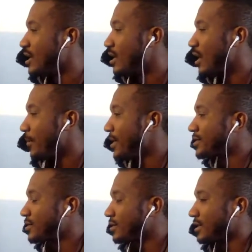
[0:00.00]
Make
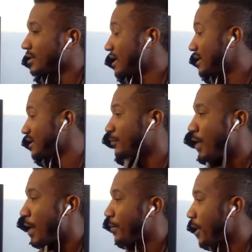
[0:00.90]
sure that the things that are
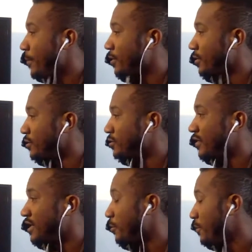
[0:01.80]
popping up in your
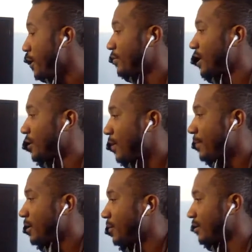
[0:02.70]
newsfeed, the people that are popping
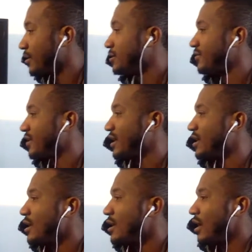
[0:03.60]
up in your newsfeed,
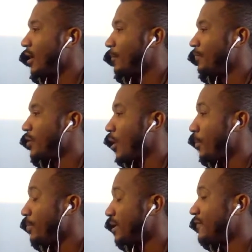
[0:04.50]
are
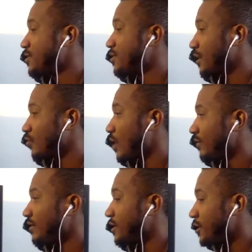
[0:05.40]
beneficial and are
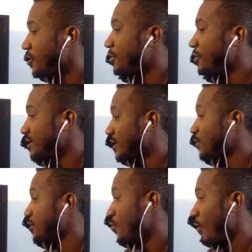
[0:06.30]
relevant to you, because that's what
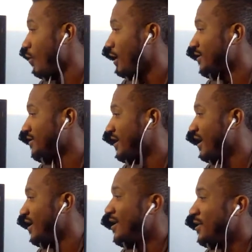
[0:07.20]
you want. Okay?
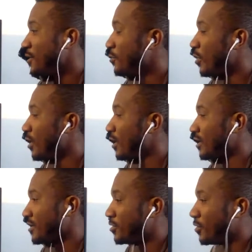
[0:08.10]
You don't want
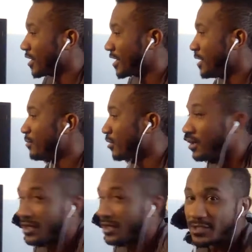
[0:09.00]
keyboard
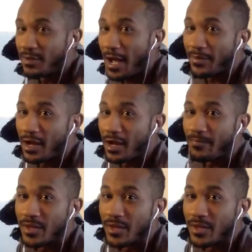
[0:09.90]
cookies popping up.